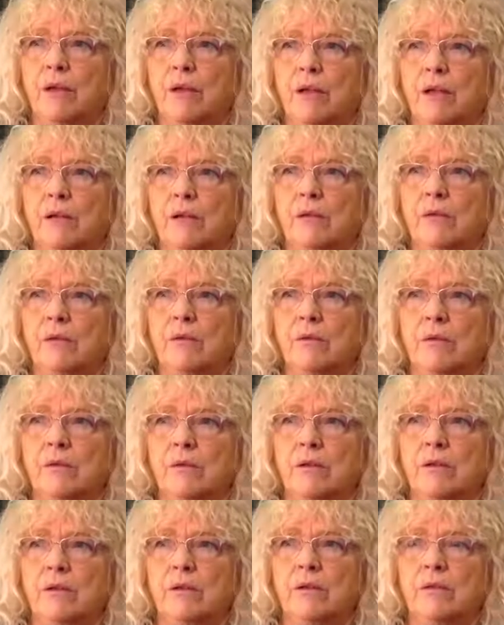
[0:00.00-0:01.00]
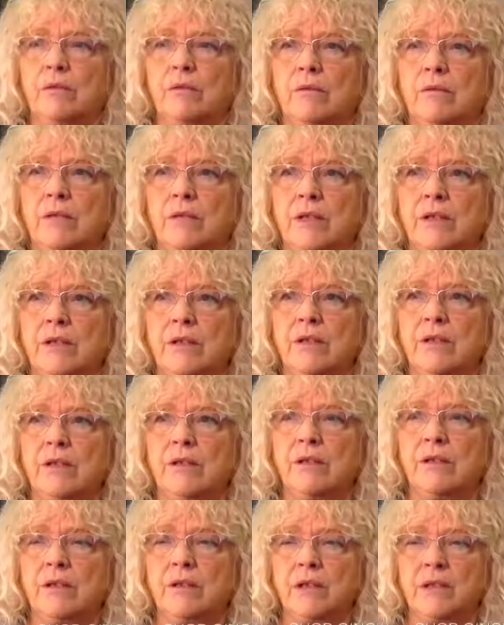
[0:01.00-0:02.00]
And we,
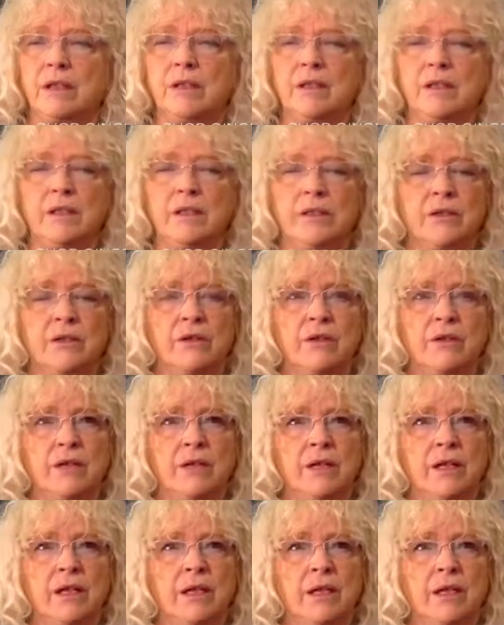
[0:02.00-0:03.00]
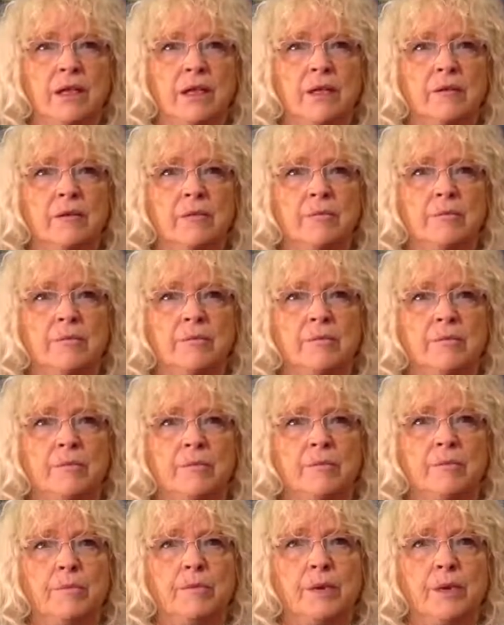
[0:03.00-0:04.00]
the 60s, certainly um,
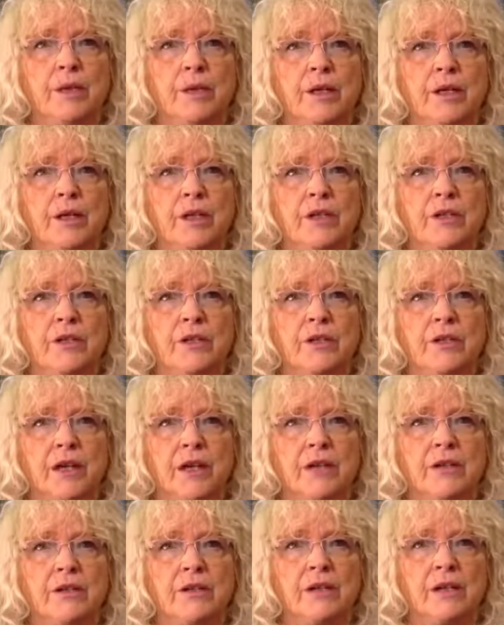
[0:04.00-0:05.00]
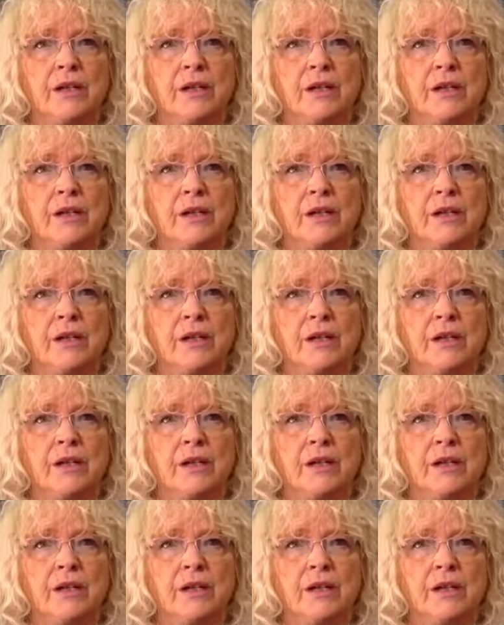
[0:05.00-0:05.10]
brought in a change.